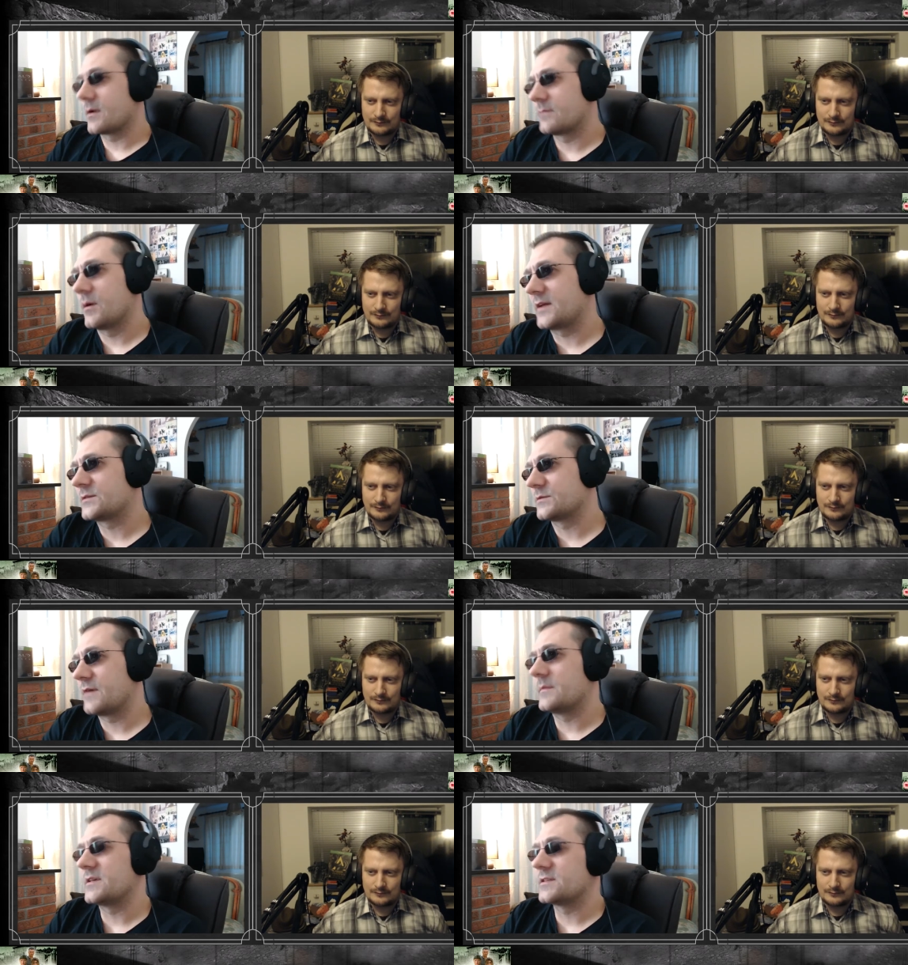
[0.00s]
Speaker 1: go back to his
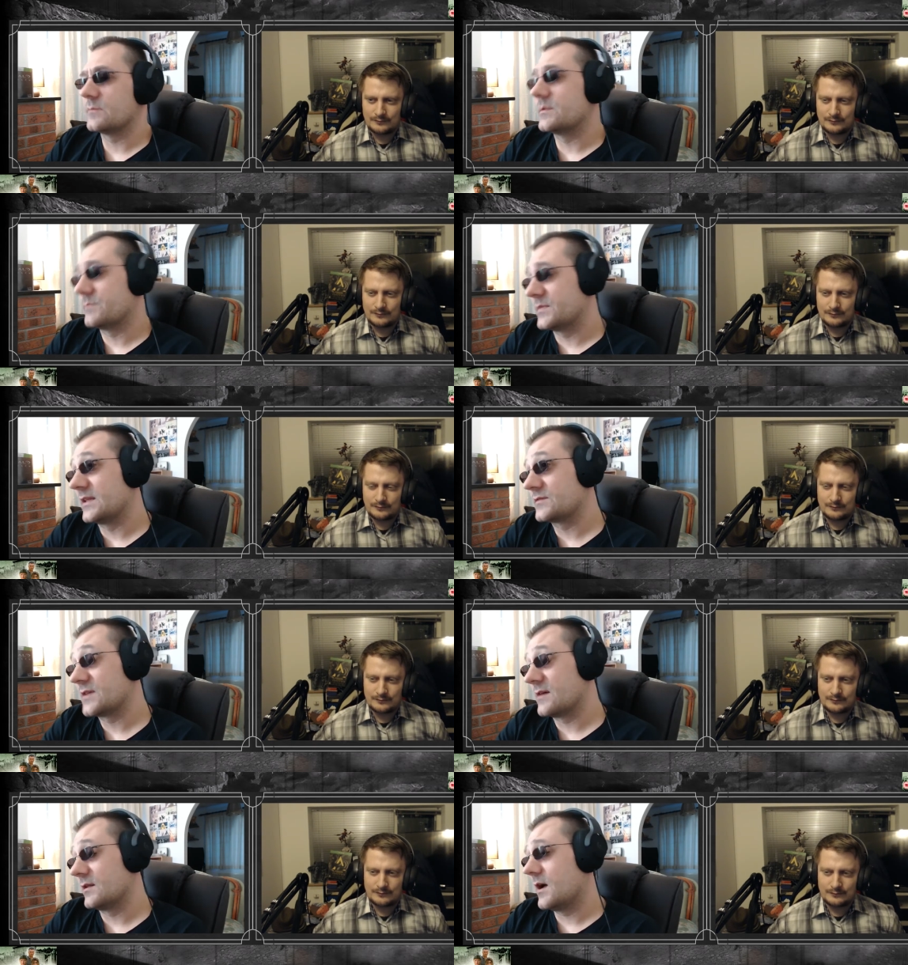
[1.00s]
family. He still believes
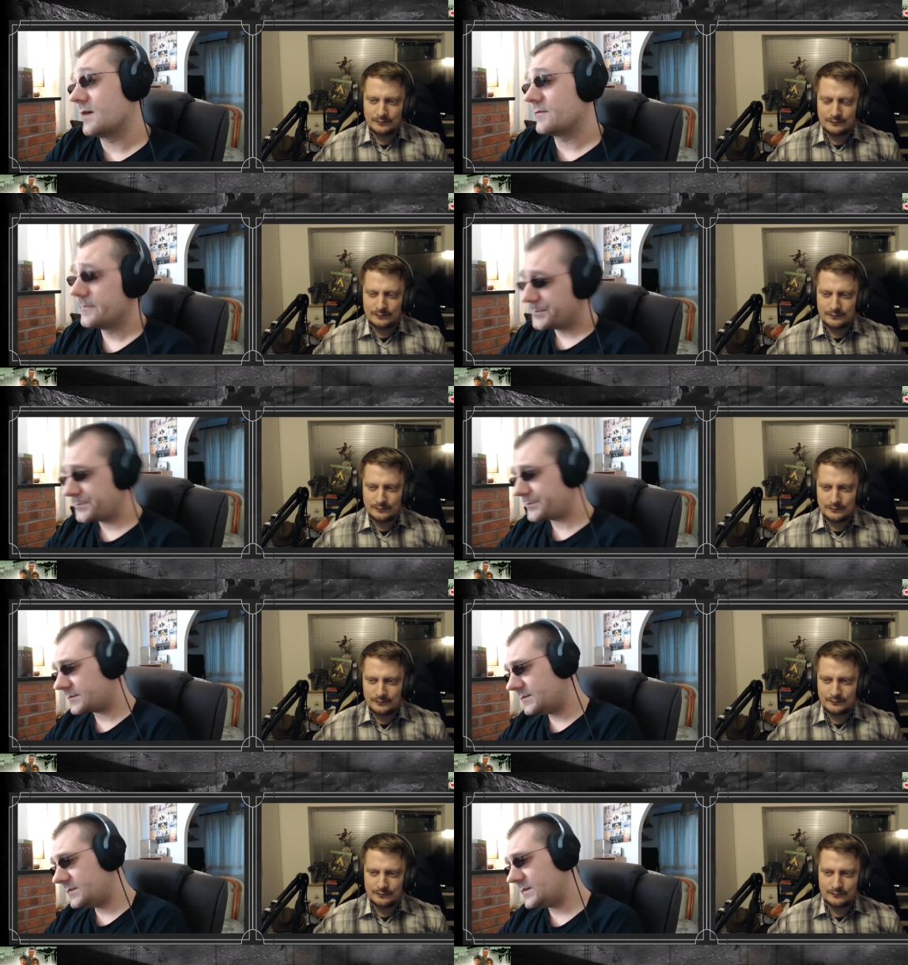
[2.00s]
they're alive,
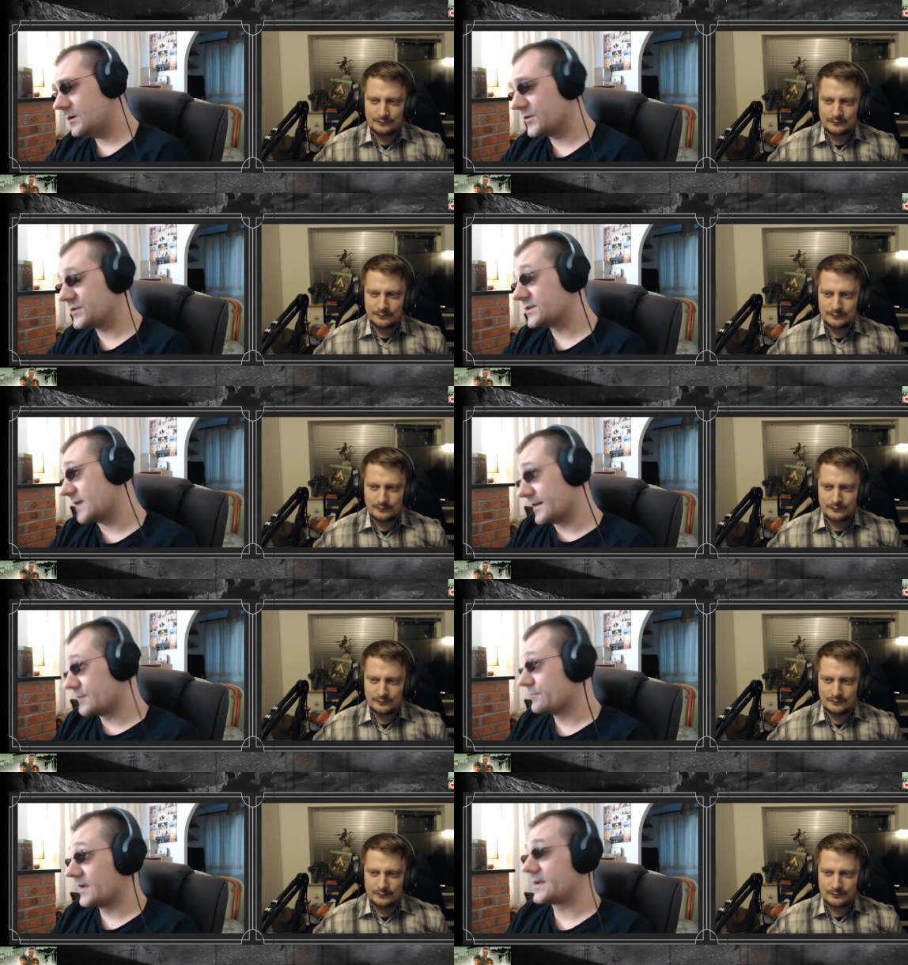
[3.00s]
which is highly
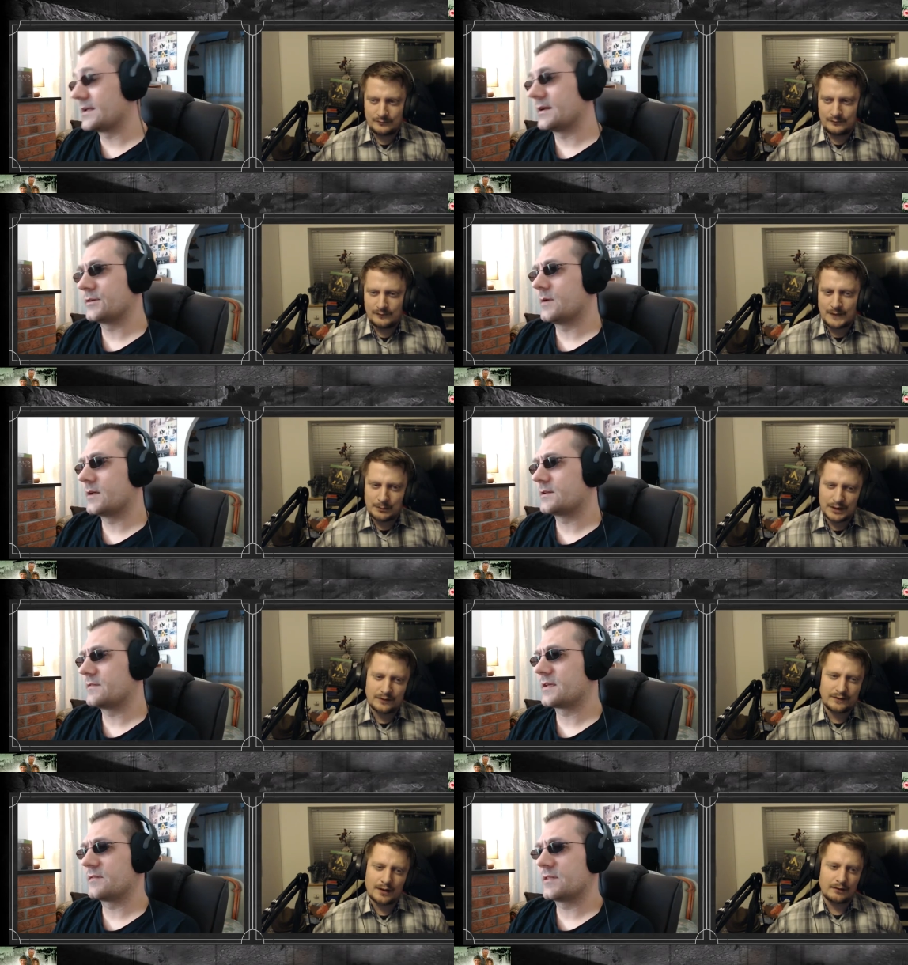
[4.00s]
unlikely. And I don't. Yeah, but he
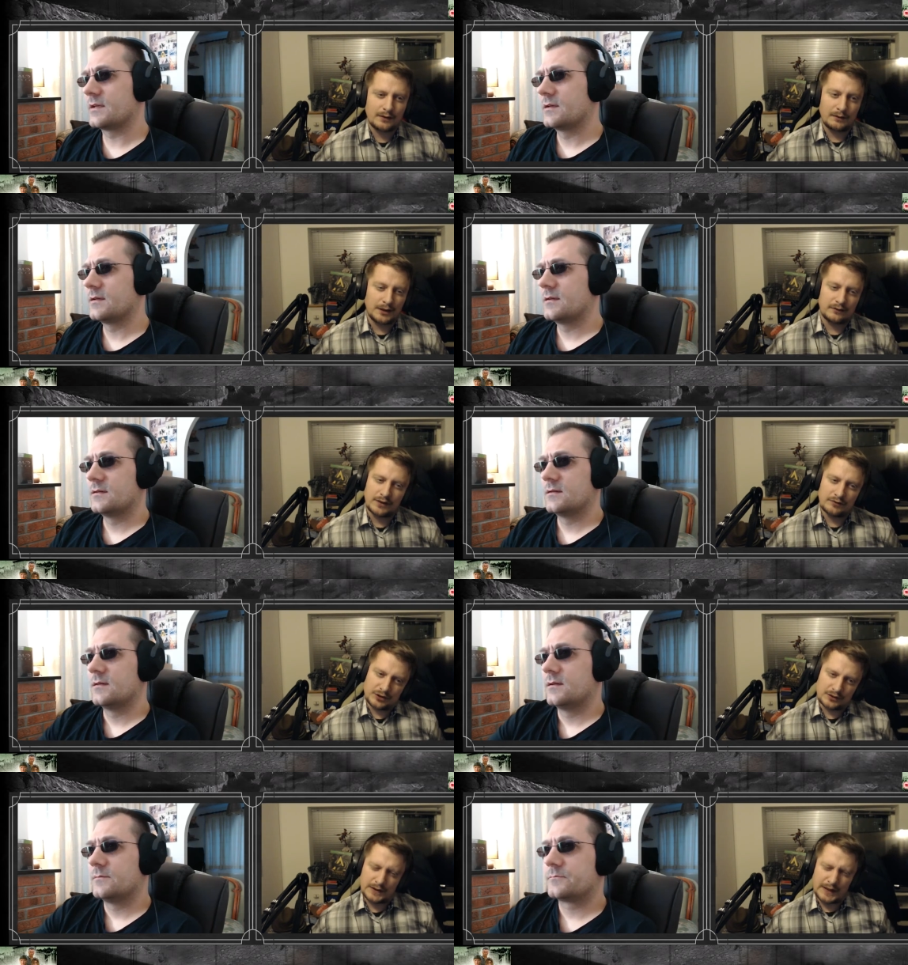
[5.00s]
still has. I mean,
Speaker 2: it's
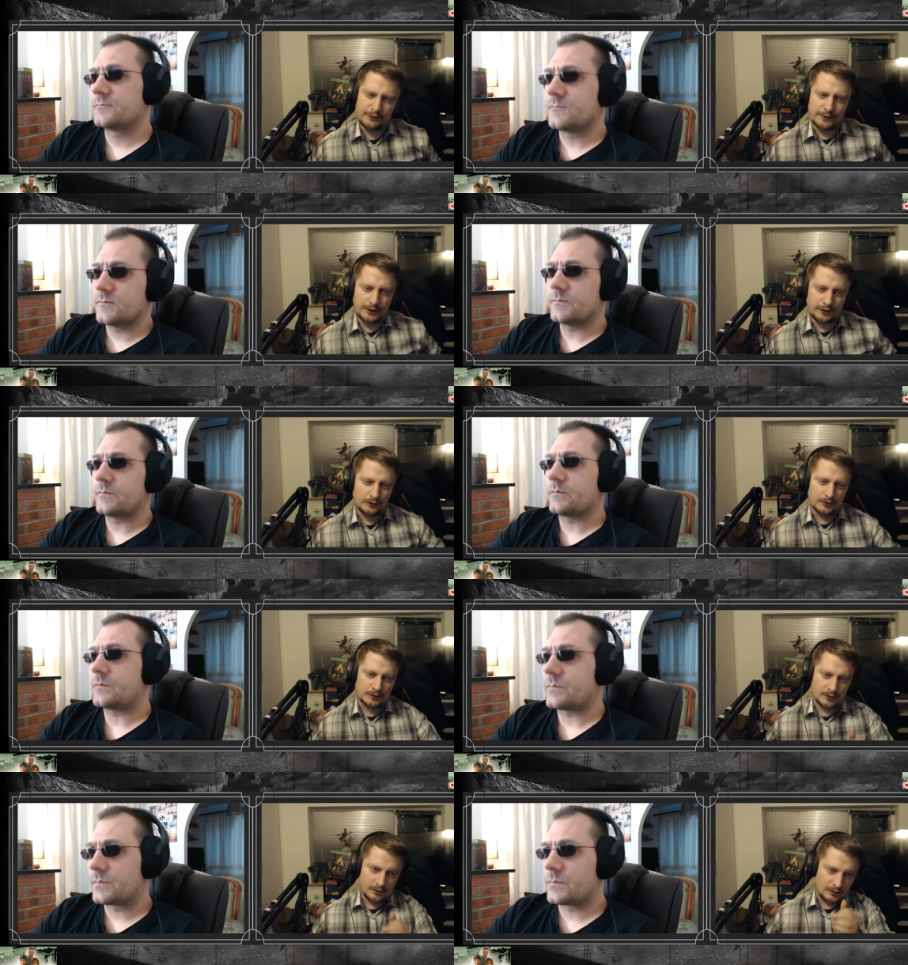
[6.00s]
evident he has feelings for her.
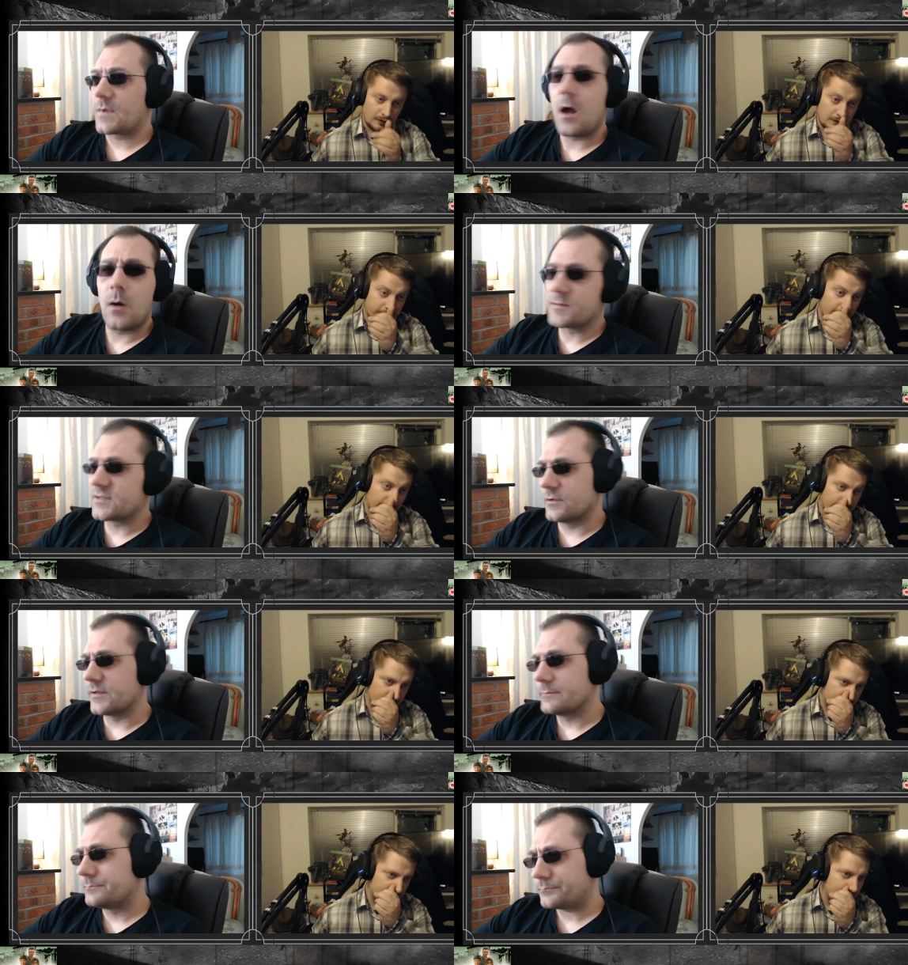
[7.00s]
oh, same.
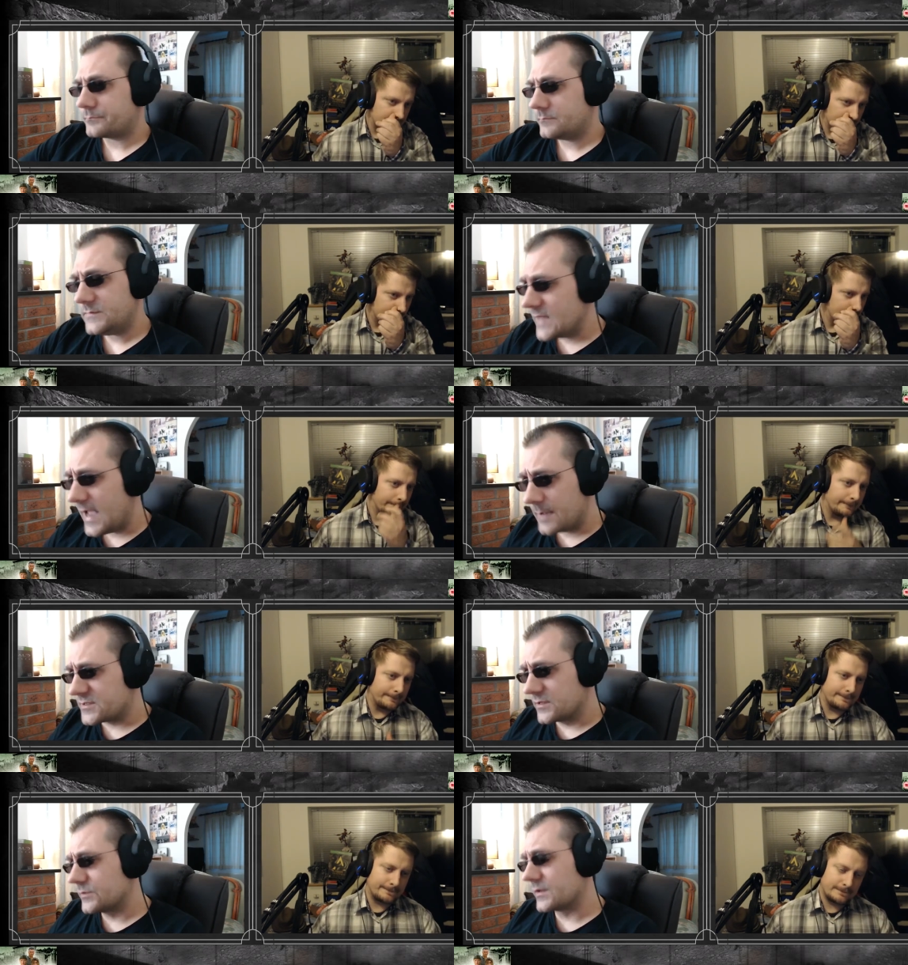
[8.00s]
Speaker 1: absolutely,
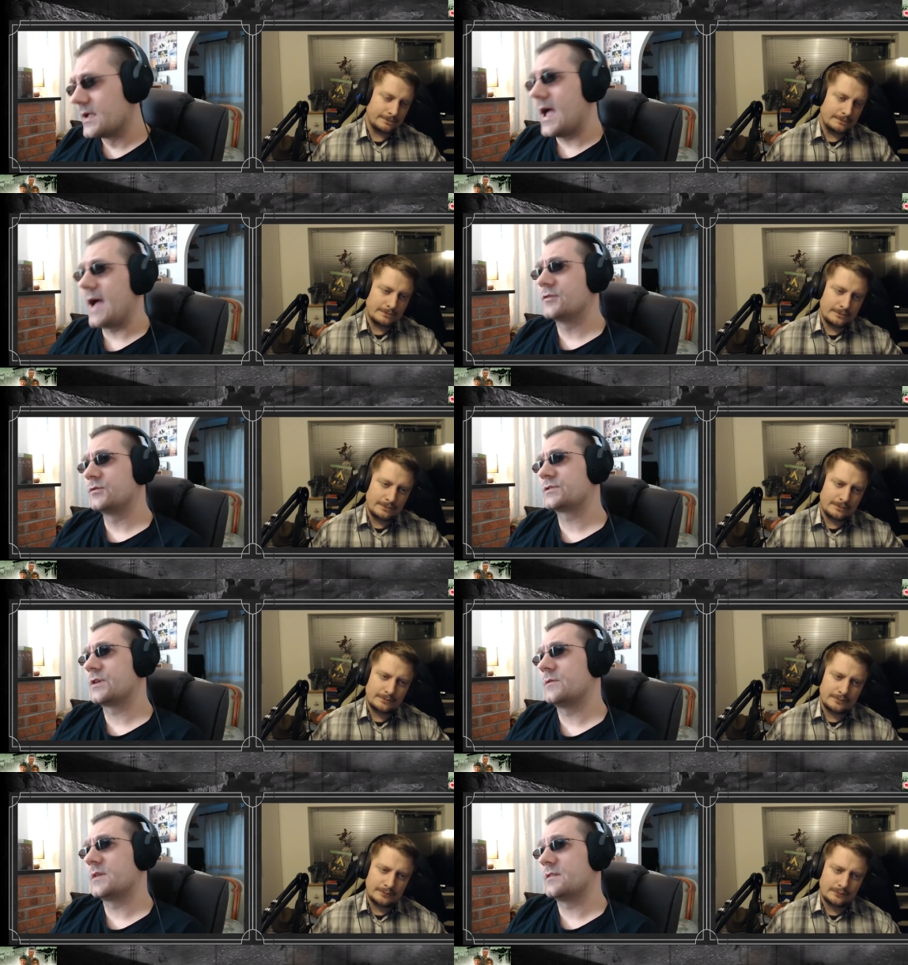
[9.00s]
absolutely. And
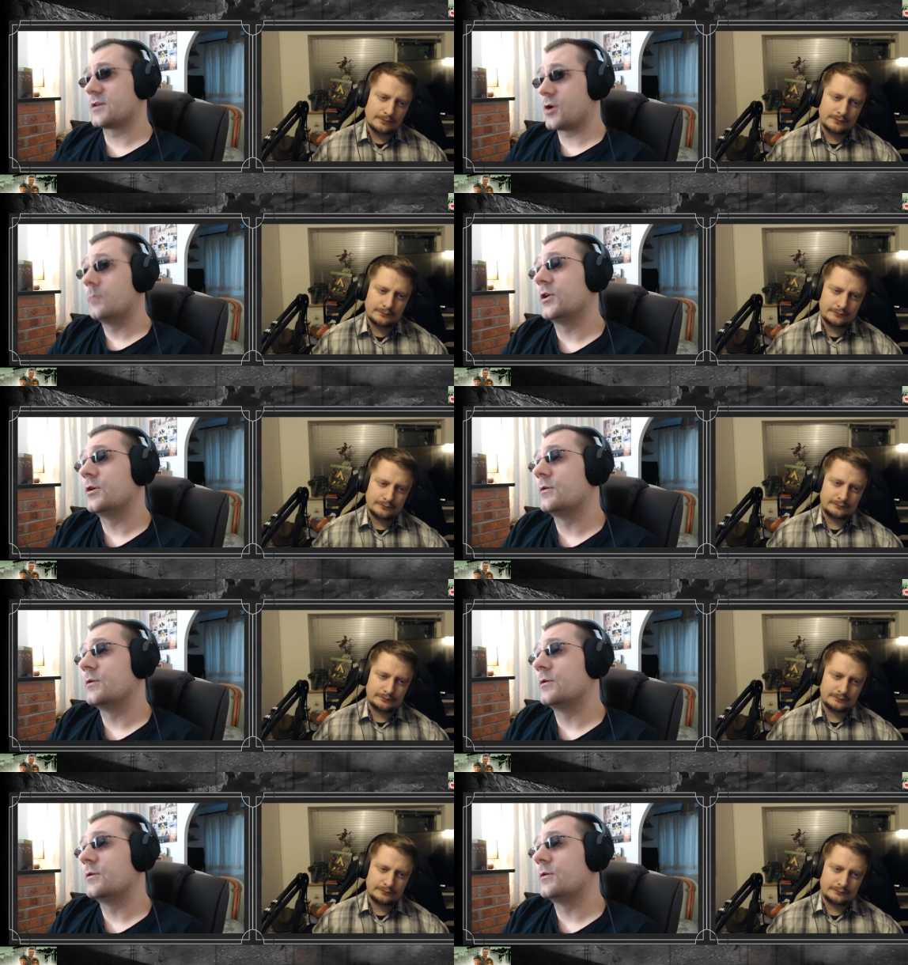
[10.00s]
also the the cobbler, who